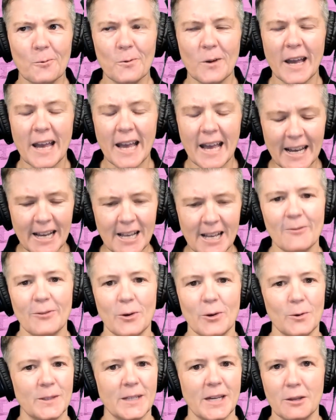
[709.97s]
any of
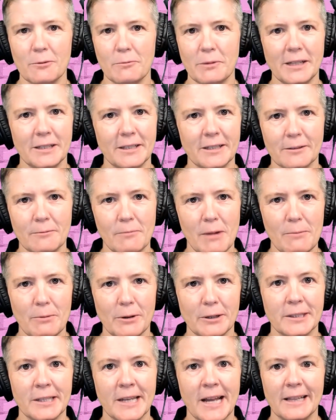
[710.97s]
those other pieces of my
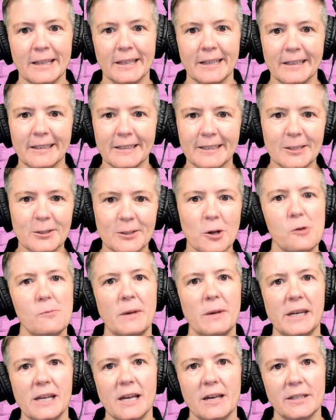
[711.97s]
personality. There's so
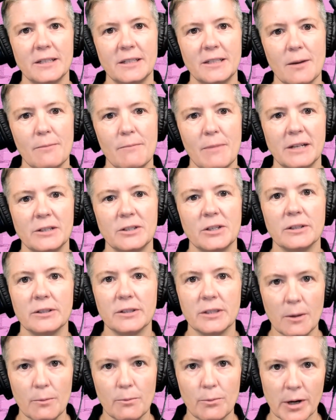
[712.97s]
many other dimensions
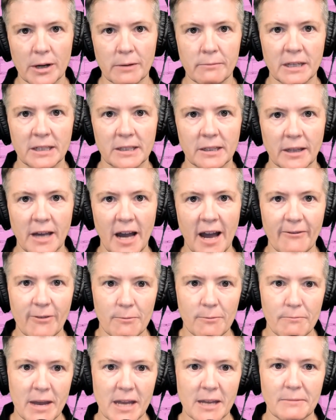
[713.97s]
that bring me to life
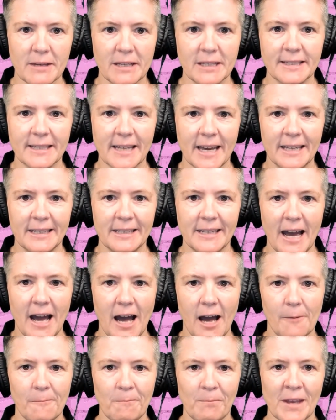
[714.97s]
and make me stand
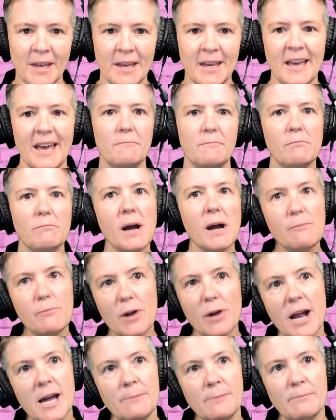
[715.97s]
out. My
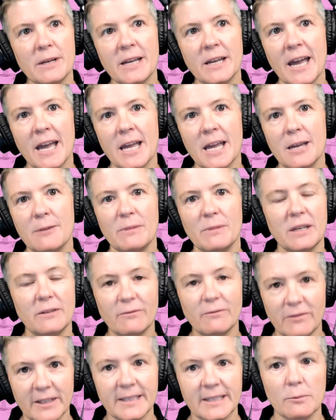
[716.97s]
brand became
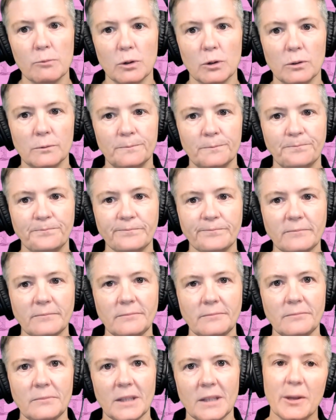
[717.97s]
invisible.
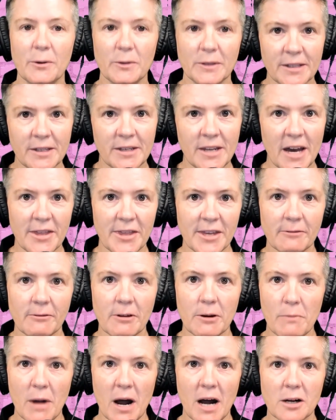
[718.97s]
There was nothing
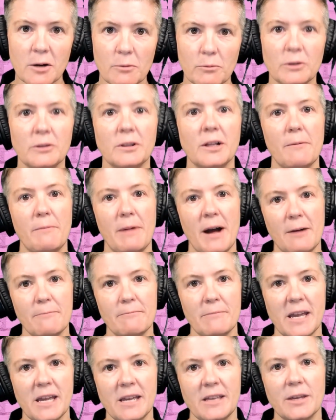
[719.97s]
remarkable about
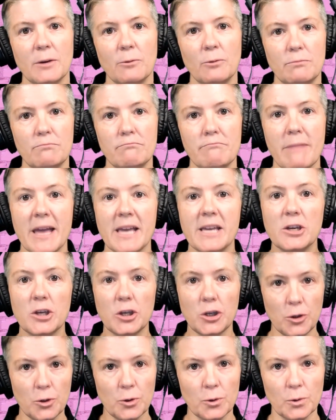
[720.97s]
me that would make
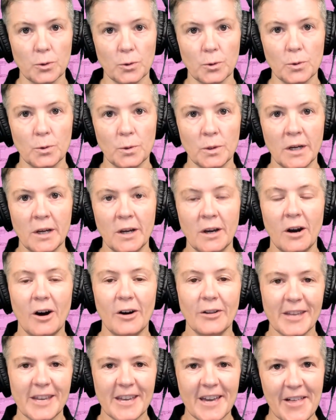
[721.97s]
you
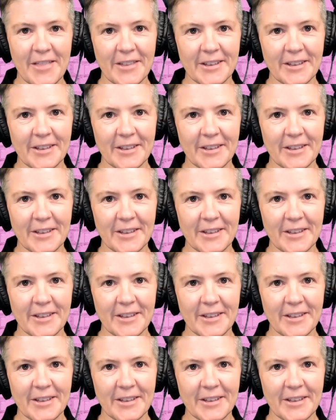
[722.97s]
on the other